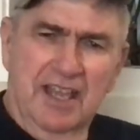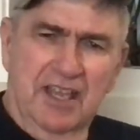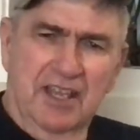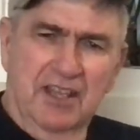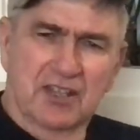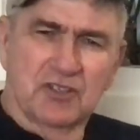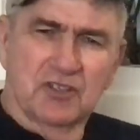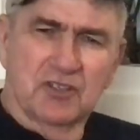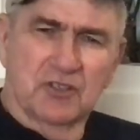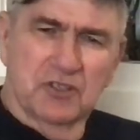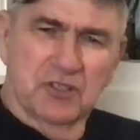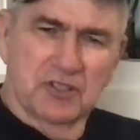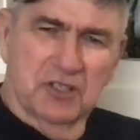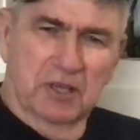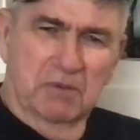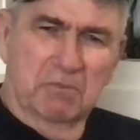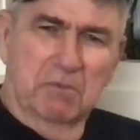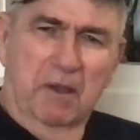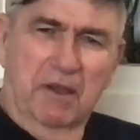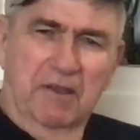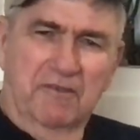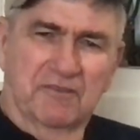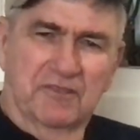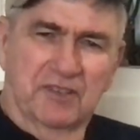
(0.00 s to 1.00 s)
is there
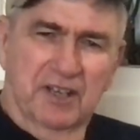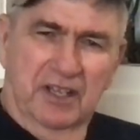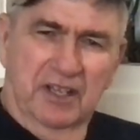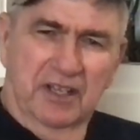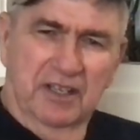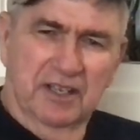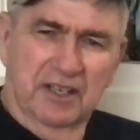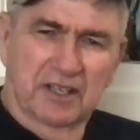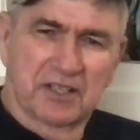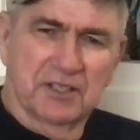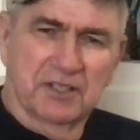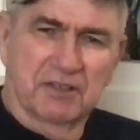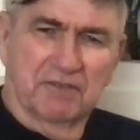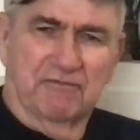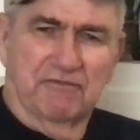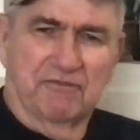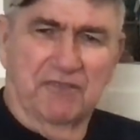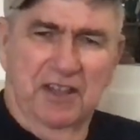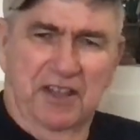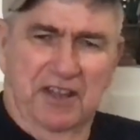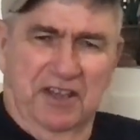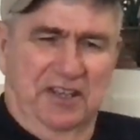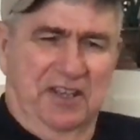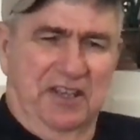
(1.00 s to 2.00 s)
something I've done that's
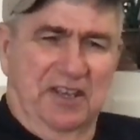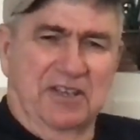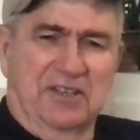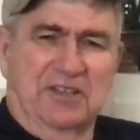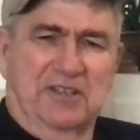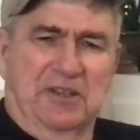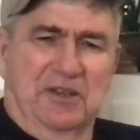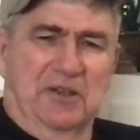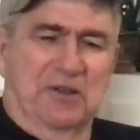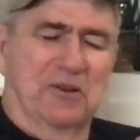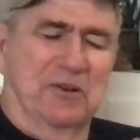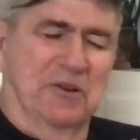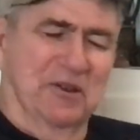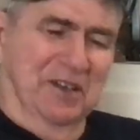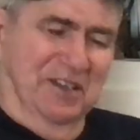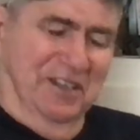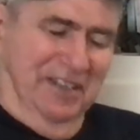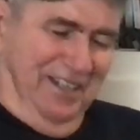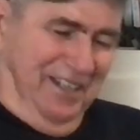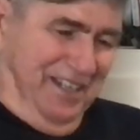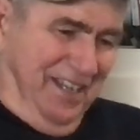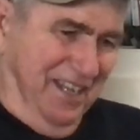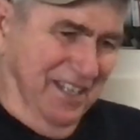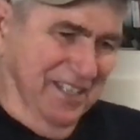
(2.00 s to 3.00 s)
offended you?
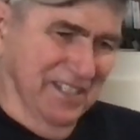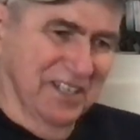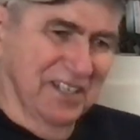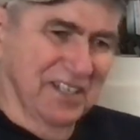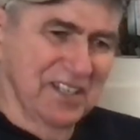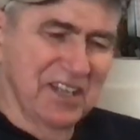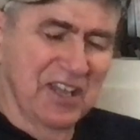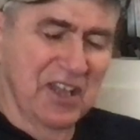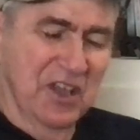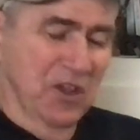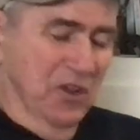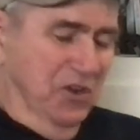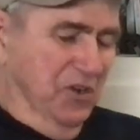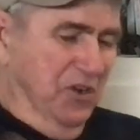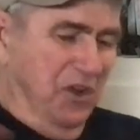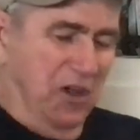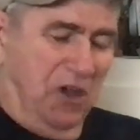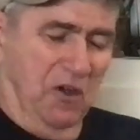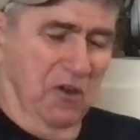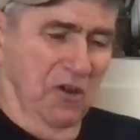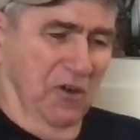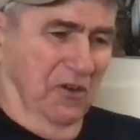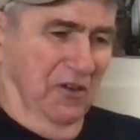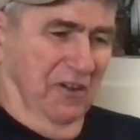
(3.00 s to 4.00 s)
And I said,
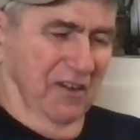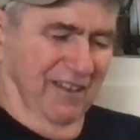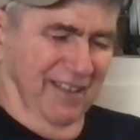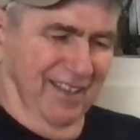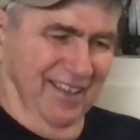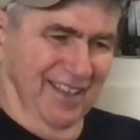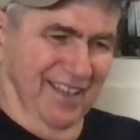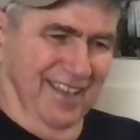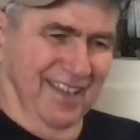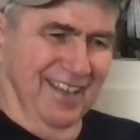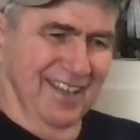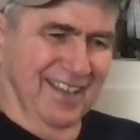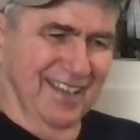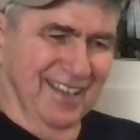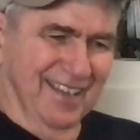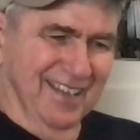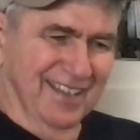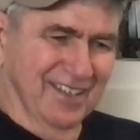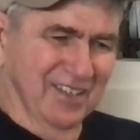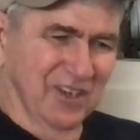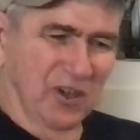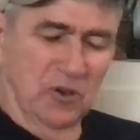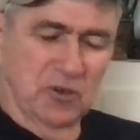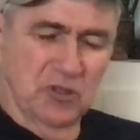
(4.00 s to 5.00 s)
no.
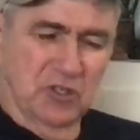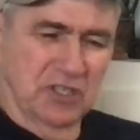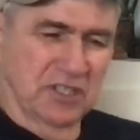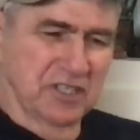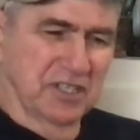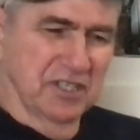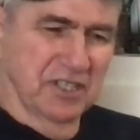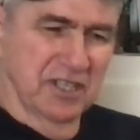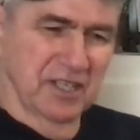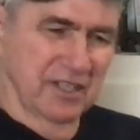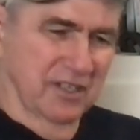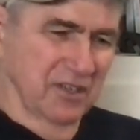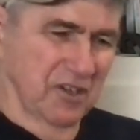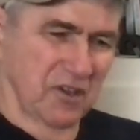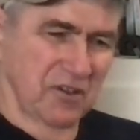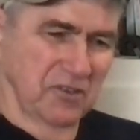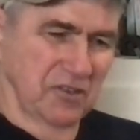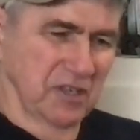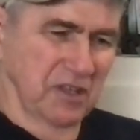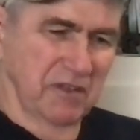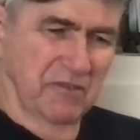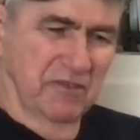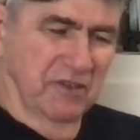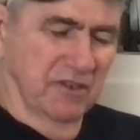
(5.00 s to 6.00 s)
No, she said, no,
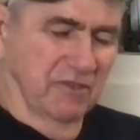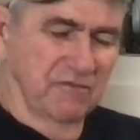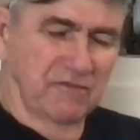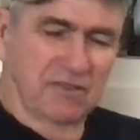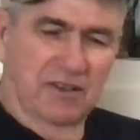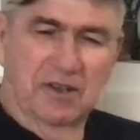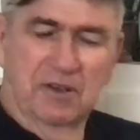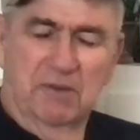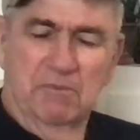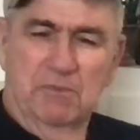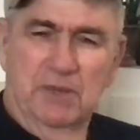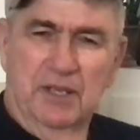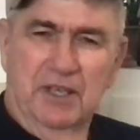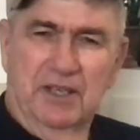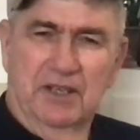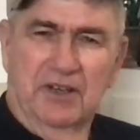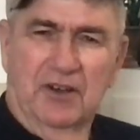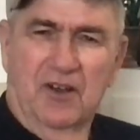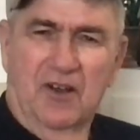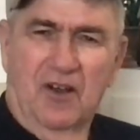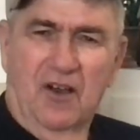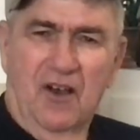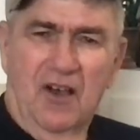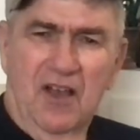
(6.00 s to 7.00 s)
you haven't offended me at
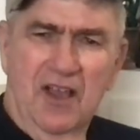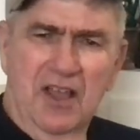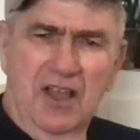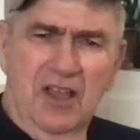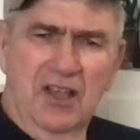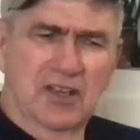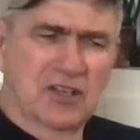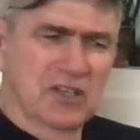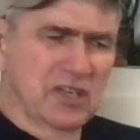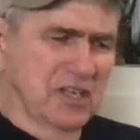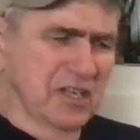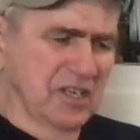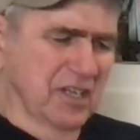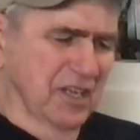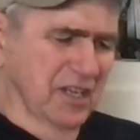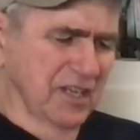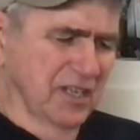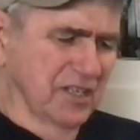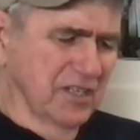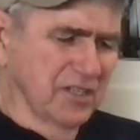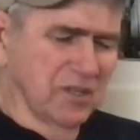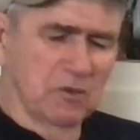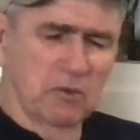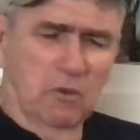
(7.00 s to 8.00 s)
all.
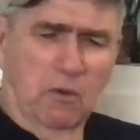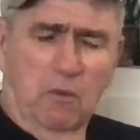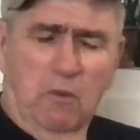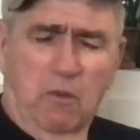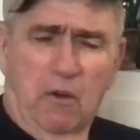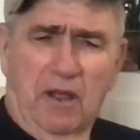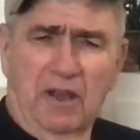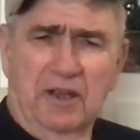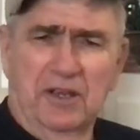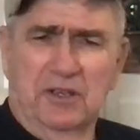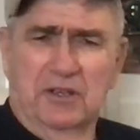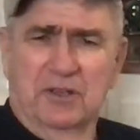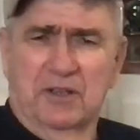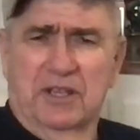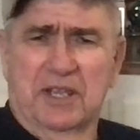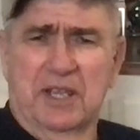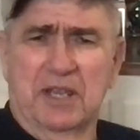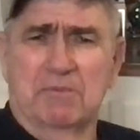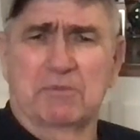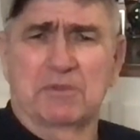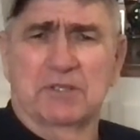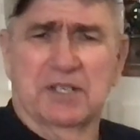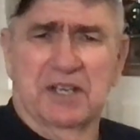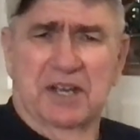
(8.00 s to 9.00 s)
He said, well, why do you
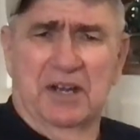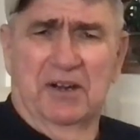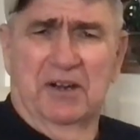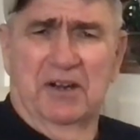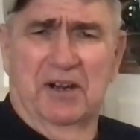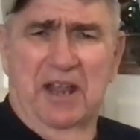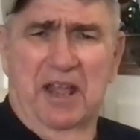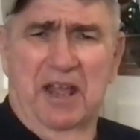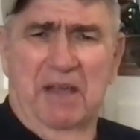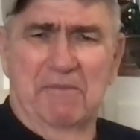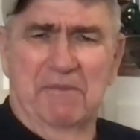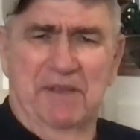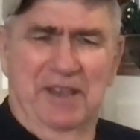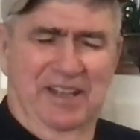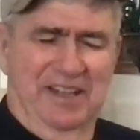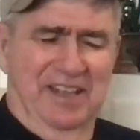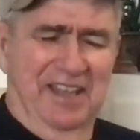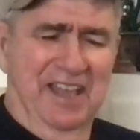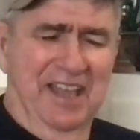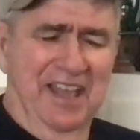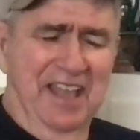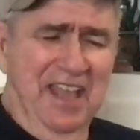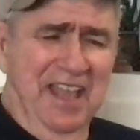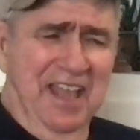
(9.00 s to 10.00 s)
keep staring at me?
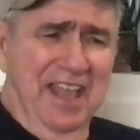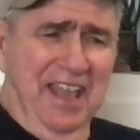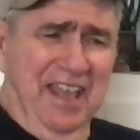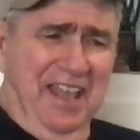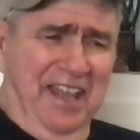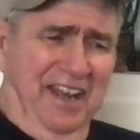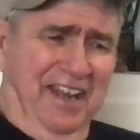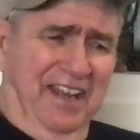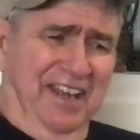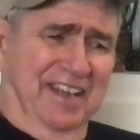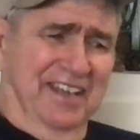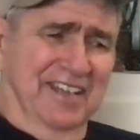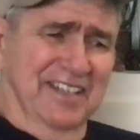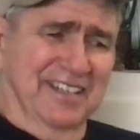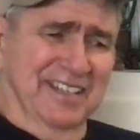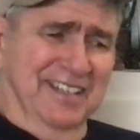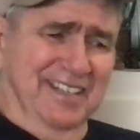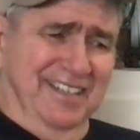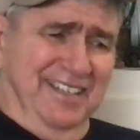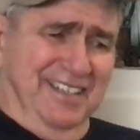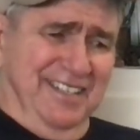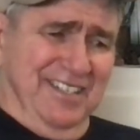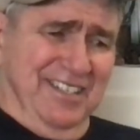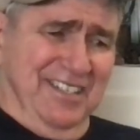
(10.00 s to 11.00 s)
And
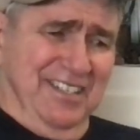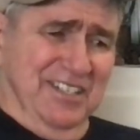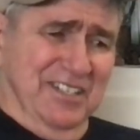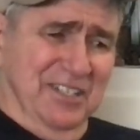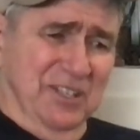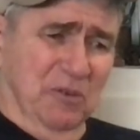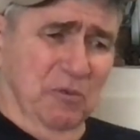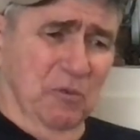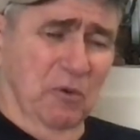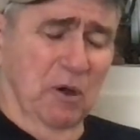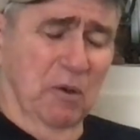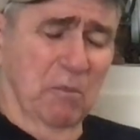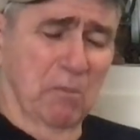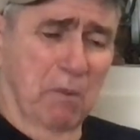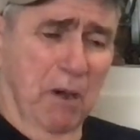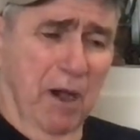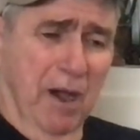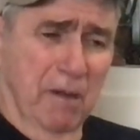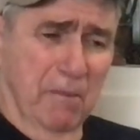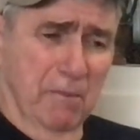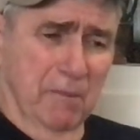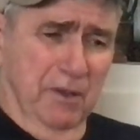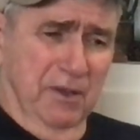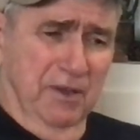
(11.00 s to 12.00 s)
she said, well,
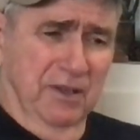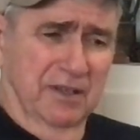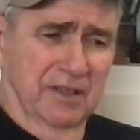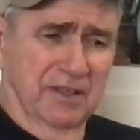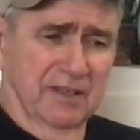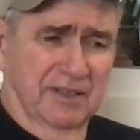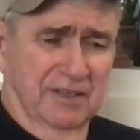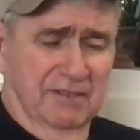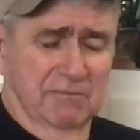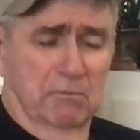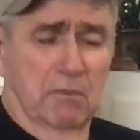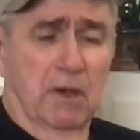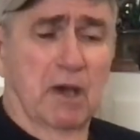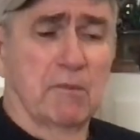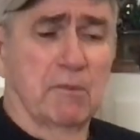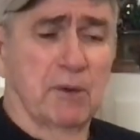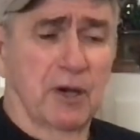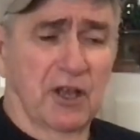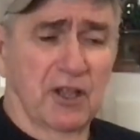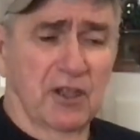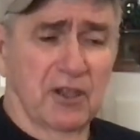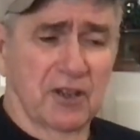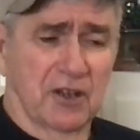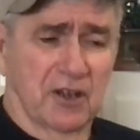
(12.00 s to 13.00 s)
Bob
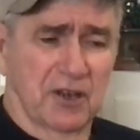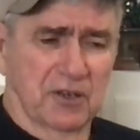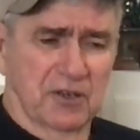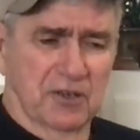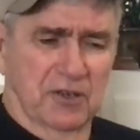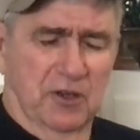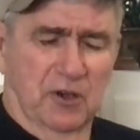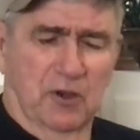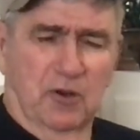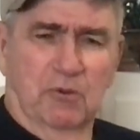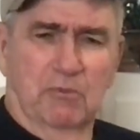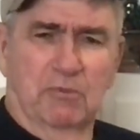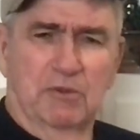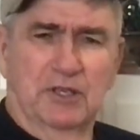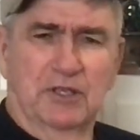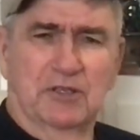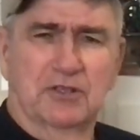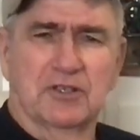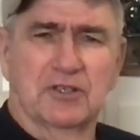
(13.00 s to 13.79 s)
Holliger told me you